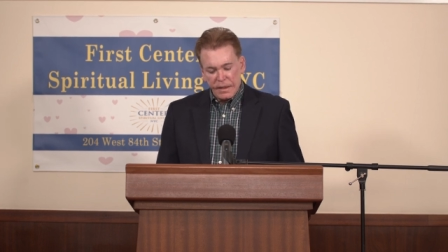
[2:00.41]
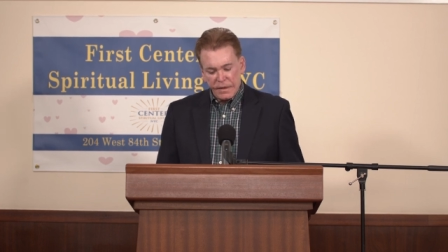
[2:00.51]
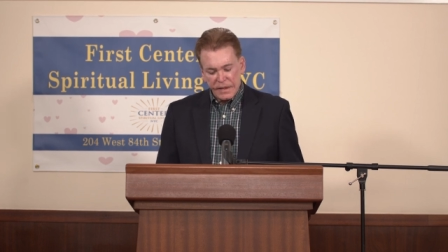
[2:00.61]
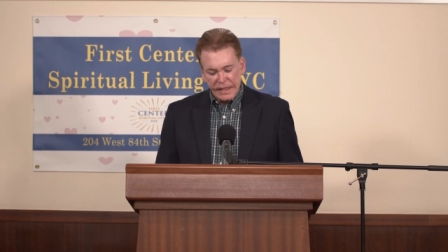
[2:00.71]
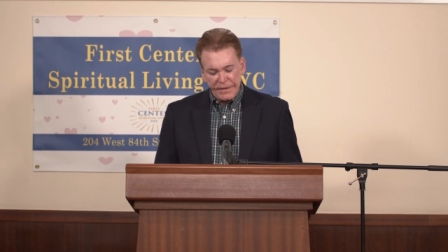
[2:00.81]

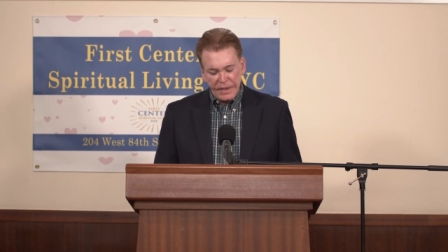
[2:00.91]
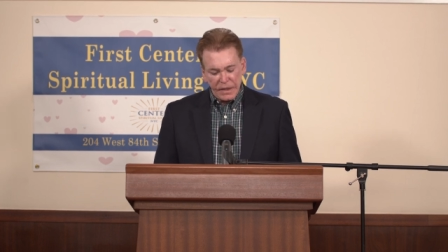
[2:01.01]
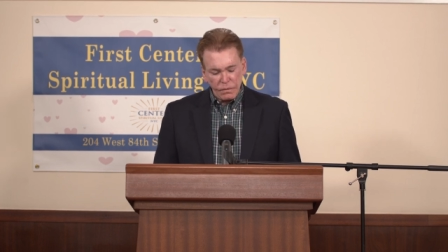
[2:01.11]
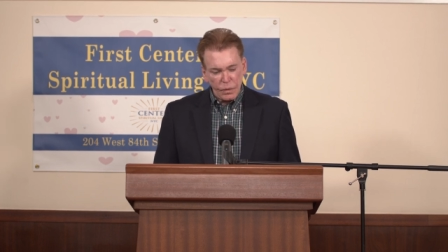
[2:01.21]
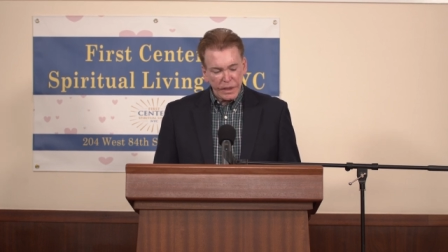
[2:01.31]
this
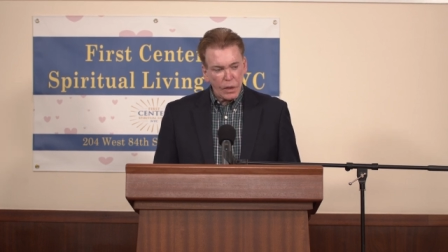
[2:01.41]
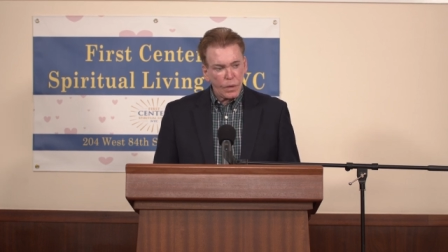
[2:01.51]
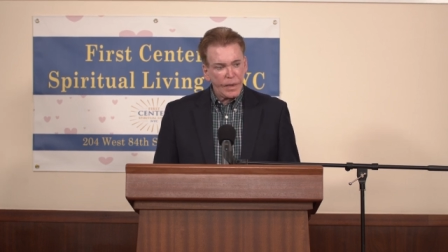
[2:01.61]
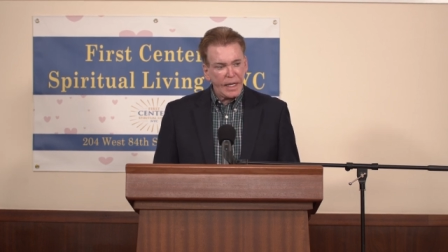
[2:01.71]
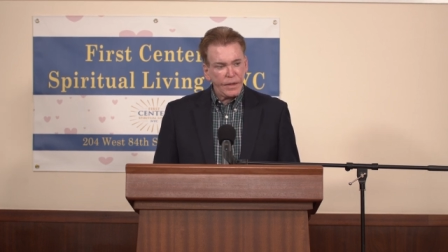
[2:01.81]
evening, we go
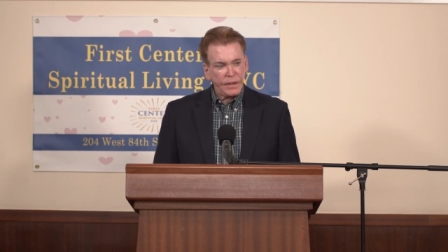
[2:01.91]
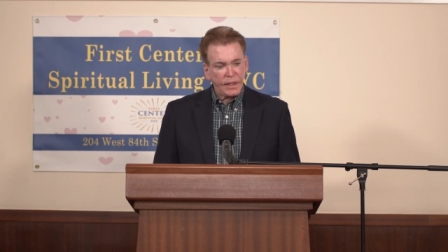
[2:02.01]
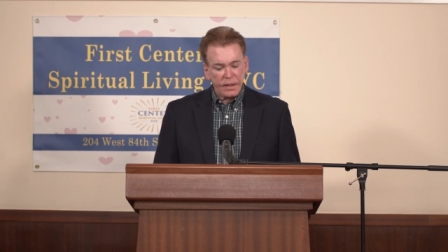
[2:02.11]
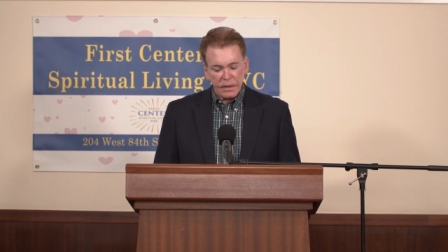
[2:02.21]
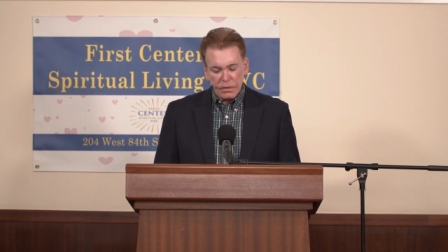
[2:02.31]
around
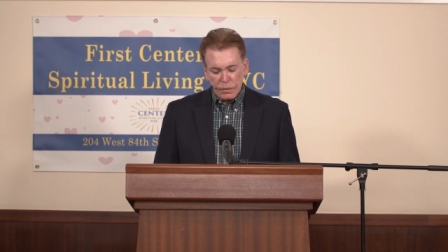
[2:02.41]
and